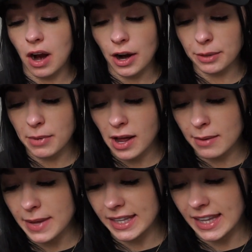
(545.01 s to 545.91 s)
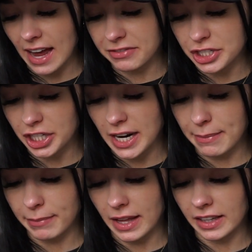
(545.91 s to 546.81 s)
cardamom and lavender
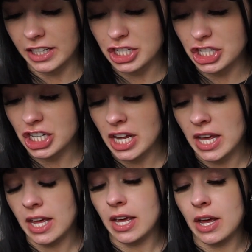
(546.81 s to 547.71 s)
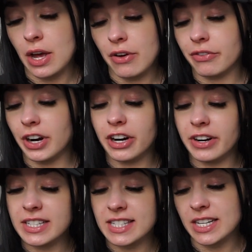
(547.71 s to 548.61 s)
embellished
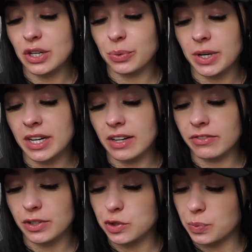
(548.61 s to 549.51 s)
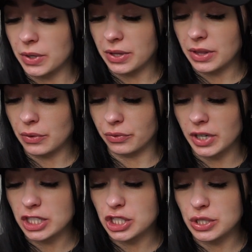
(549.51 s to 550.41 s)
fragrant cedarwood infused with
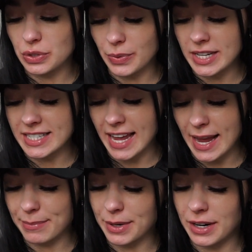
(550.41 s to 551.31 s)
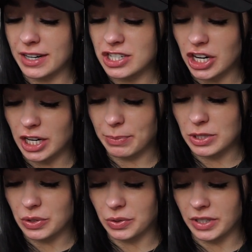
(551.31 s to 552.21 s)
rich sweet amber, dark
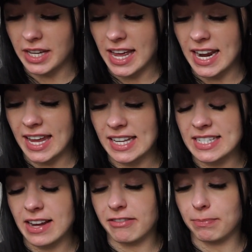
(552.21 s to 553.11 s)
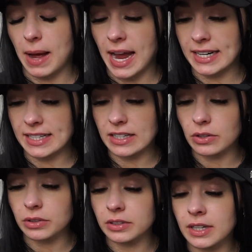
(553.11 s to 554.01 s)
patchouli, and a hint of pine
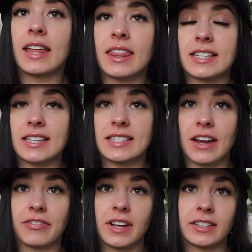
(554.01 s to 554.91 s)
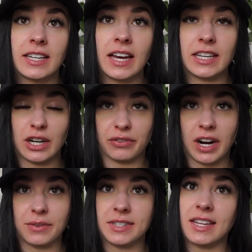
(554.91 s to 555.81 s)
needle. This is definitely a
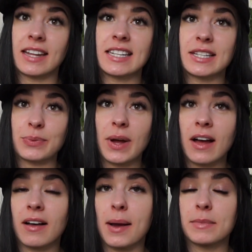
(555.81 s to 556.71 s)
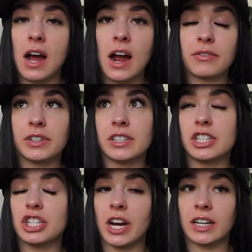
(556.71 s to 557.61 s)
year-round scent as well. I'm not really
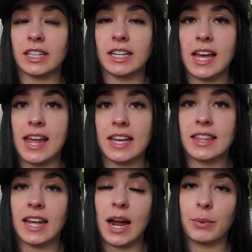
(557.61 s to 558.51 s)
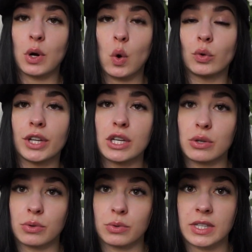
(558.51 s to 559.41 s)
sharing any that I would only
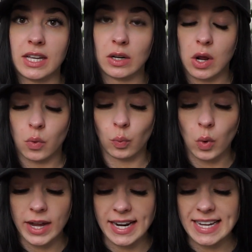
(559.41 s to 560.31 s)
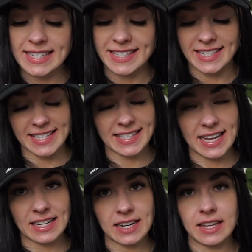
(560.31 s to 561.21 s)
use in one
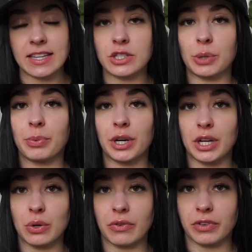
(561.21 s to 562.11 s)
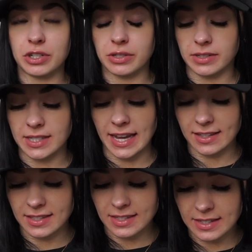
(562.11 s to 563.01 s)
season. These are pretty universal
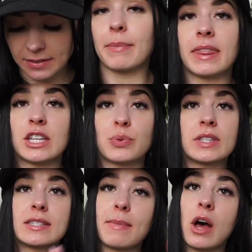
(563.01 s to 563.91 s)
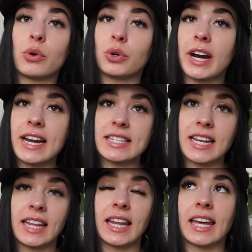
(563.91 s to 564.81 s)
scents. But this would smell great
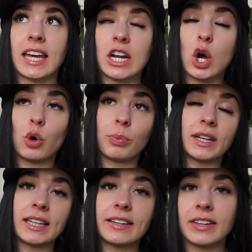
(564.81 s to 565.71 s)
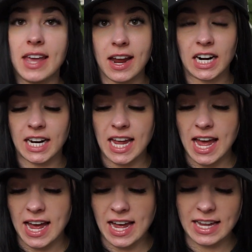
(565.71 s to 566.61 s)
in like an open living
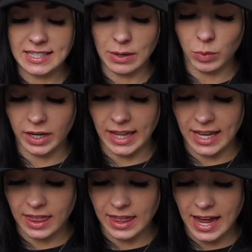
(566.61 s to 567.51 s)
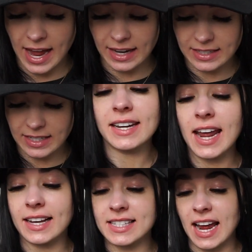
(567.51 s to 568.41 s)
area, somewhere like that.
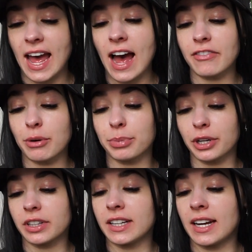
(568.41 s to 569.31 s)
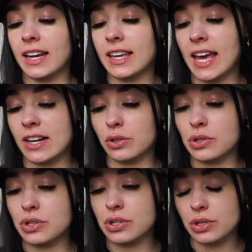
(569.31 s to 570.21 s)
Next, I have Brooklyn
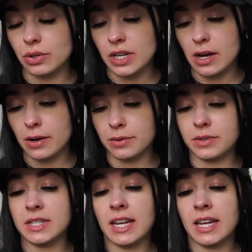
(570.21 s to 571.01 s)
Candle Studios